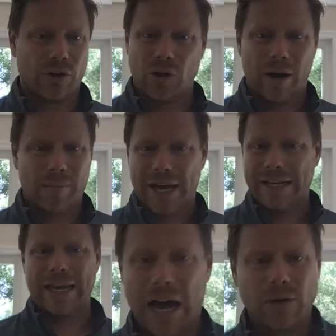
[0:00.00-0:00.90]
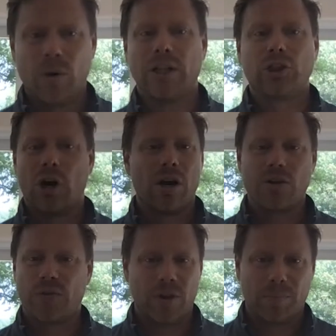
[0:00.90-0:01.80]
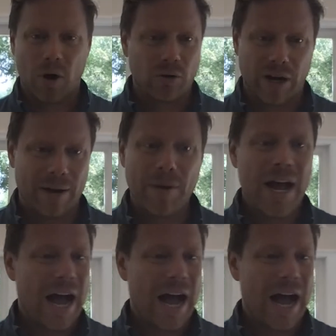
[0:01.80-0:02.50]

So I'm like, I don't want to charge for the program.